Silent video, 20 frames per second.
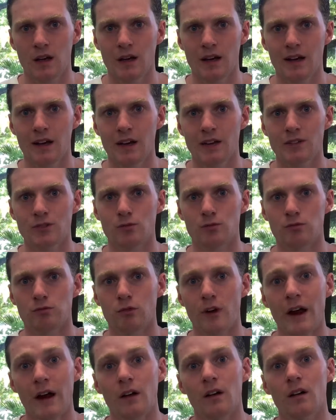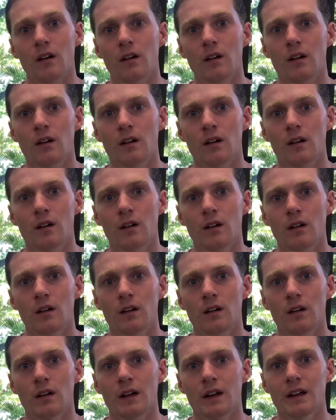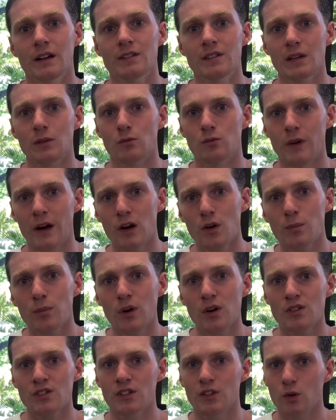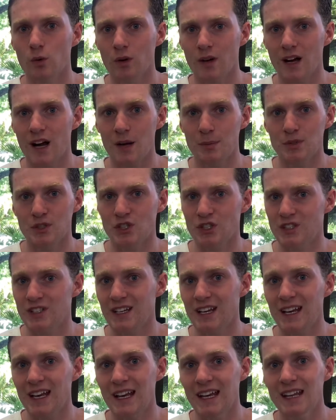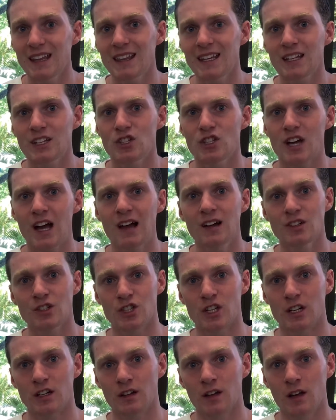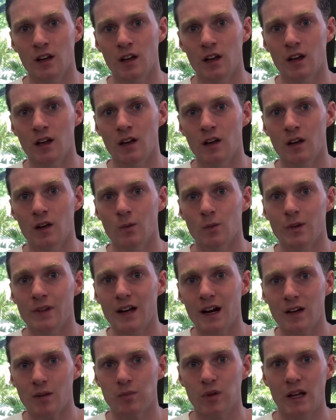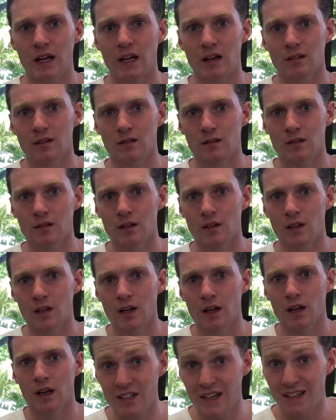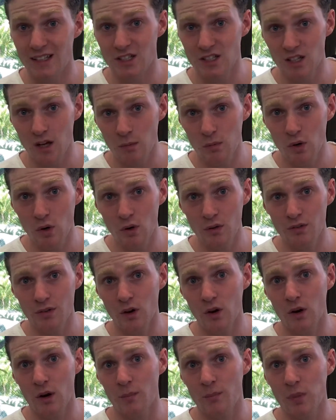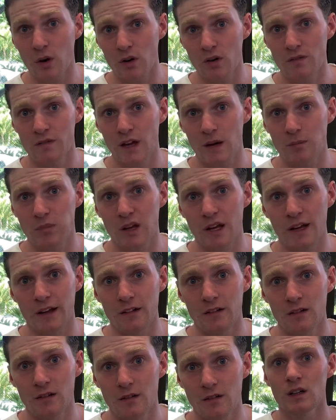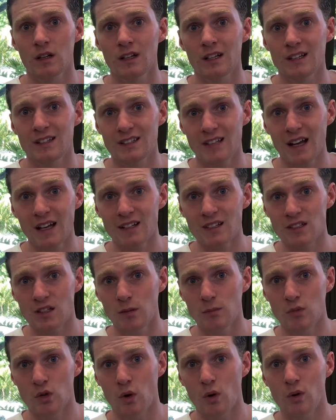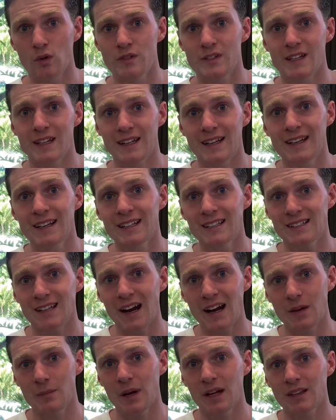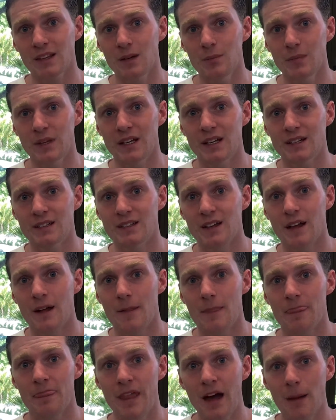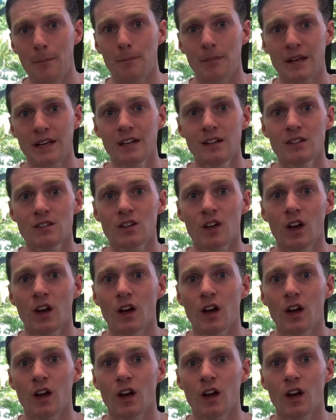it is rare. It is a rare person who accomplishes anything challenging without a plan. And sub goals are a part of that plan. Set sub goals and get excited about them because that means